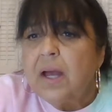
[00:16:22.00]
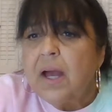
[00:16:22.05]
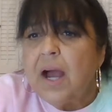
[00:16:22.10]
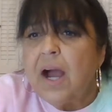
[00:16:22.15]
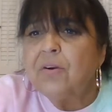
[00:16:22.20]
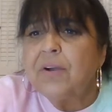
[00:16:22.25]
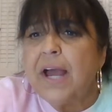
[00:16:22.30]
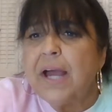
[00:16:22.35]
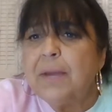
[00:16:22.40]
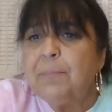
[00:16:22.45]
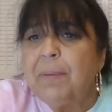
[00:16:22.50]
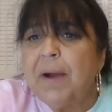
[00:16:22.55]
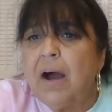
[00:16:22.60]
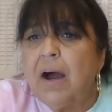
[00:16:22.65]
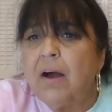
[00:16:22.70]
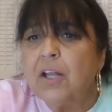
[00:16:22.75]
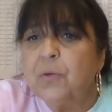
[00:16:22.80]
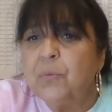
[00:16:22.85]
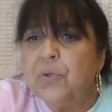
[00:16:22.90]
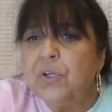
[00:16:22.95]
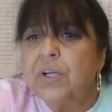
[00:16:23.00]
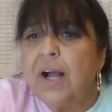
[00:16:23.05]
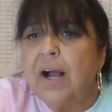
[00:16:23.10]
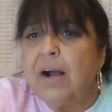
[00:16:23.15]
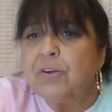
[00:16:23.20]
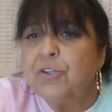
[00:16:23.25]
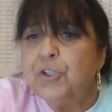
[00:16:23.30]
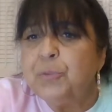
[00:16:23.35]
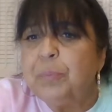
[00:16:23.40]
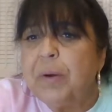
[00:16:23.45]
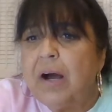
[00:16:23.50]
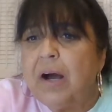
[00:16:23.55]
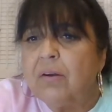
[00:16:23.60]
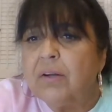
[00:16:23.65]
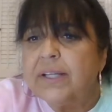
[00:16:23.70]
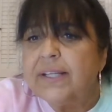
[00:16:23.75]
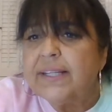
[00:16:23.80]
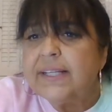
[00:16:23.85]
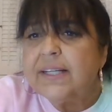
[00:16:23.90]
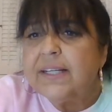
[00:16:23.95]
Okay, Polly, we'll call you
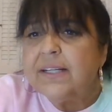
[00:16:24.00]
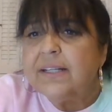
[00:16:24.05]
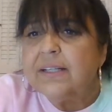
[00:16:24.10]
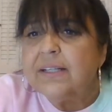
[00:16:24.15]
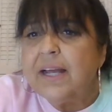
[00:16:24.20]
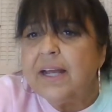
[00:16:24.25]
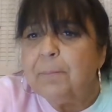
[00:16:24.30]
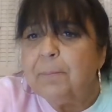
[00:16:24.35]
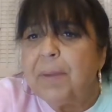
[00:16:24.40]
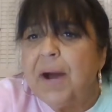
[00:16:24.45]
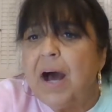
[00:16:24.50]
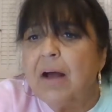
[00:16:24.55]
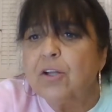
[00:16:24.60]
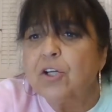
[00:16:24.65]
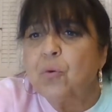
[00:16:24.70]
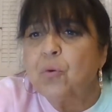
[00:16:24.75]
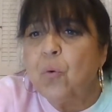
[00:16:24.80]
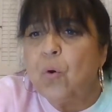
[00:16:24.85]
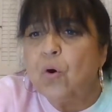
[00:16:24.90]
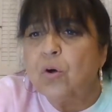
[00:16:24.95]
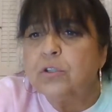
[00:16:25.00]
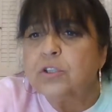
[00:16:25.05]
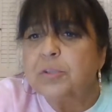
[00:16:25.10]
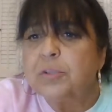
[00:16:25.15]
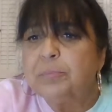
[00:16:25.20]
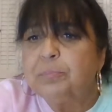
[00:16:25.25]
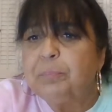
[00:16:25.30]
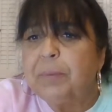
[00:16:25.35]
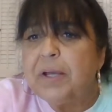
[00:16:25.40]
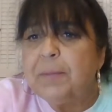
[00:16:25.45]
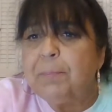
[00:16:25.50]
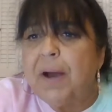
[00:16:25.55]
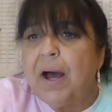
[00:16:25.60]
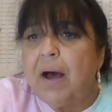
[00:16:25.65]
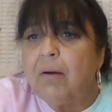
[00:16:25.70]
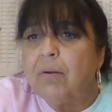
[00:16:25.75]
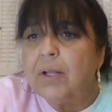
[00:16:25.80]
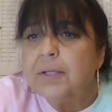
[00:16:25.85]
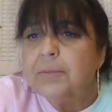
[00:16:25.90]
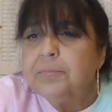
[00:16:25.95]
Polly then. And Paula Quarles will be
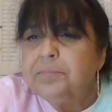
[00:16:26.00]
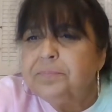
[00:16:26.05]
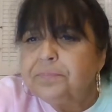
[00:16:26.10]
Paula.